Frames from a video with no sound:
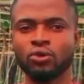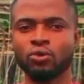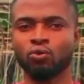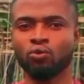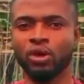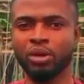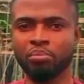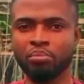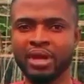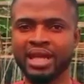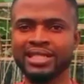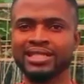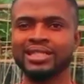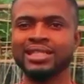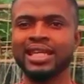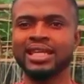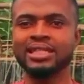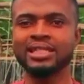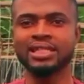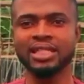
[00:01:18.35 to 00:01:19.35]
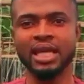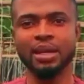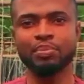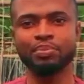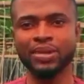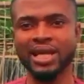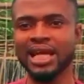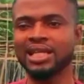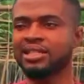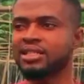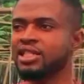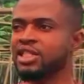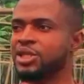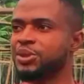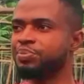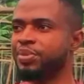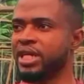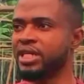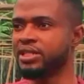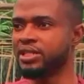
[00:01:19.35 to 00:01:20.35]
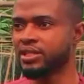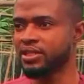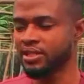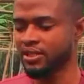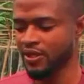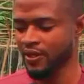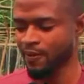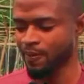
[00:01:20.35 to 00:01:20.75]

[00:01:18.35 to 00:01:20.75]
we maintained a planting space.